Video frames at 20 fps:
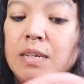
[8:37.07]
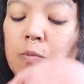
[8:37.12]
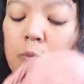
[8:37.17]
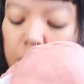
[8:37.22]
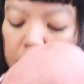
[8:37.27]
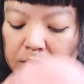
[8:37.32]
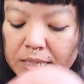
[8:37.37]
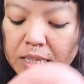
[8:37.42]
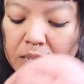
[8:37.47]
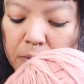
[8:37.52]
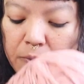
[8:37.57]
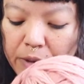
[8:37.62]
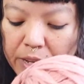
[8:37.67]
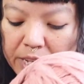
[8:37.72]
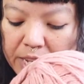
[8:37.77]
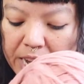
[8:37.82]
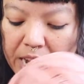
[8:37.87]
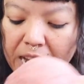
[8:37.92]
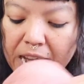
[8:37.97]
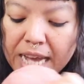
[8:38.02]
Worsted weight
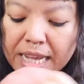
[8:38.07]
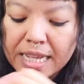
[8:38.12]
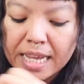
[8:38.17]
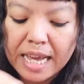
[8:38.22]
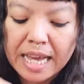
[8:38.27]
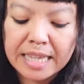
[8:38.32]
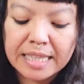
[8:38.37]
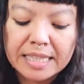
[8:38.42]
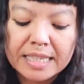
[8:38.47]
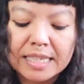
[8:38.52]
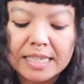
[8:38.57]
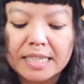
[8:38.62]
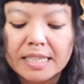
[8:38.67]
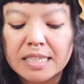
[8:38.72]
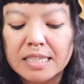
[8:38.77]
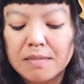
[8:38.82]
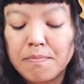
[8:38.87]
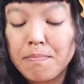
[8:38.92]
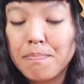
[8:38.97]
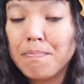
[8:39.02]
yarn, and this is
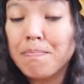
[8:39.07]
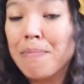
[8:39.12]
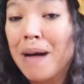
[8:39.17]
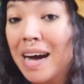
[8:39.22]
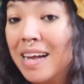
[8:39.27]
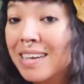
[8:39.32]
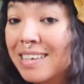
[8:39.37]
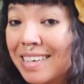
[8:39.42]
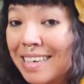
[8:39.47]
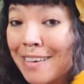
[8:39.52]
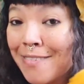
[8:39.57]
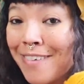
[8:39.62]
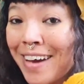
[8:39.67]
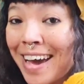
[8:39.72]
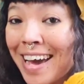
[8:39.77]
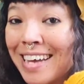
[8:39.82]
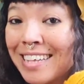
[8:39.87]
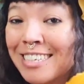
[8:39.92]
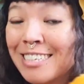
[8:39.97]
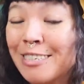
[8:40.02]
bulky
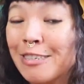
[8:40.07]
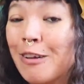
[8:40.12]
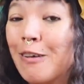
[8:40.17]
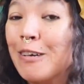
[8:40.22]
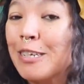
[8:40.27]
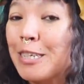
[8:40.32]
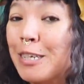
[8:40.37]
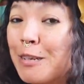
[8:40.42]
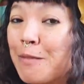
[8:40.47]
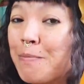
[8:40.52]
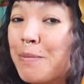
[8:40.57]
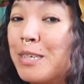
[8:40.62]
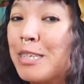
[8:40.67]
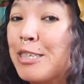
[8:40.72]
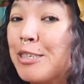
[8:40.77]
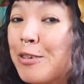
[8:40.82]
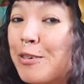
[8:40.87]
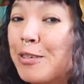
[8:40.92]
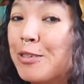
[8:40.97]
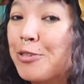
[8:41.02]
weight. So it's gonna be
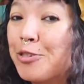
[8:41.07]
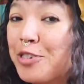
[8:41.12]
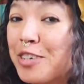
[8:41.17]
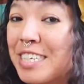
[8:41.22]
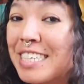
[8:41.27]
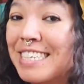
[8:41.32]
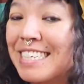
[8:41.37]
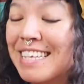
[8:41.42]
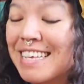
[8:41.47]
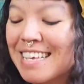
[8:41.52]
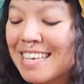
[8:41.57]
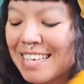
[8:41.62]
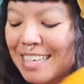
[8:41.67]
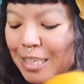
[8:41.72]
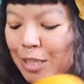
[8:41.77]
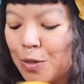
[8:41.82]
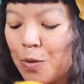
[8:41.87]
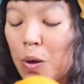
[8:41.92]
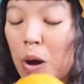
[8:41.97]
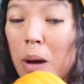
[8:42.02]
so interesting
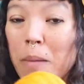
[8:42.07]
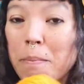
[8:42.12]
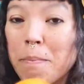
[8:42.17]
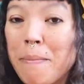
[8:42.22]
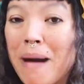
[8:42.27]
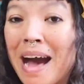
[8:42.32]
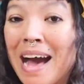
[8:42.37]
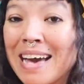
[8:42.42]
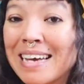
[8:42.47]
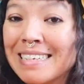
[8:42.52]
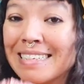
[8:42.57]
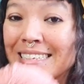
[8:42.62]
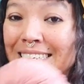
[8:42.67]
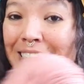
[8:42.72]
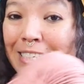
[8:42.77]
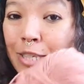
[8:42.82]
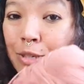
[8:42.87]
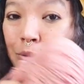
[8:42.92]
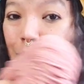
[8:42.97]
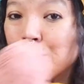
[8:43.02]
to combine these
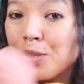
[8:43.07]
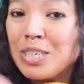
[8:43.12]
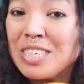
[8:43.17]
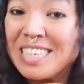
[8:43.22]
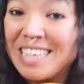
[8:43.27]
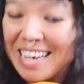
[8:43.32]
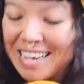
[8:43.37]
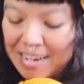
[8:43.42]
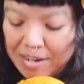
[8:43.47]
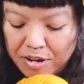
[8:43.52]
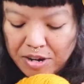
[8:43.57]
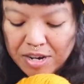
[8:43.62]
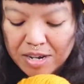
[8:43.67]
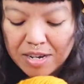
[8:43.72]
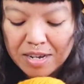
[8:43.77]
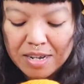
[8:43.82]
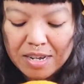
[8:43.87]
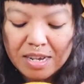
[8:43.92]
two together.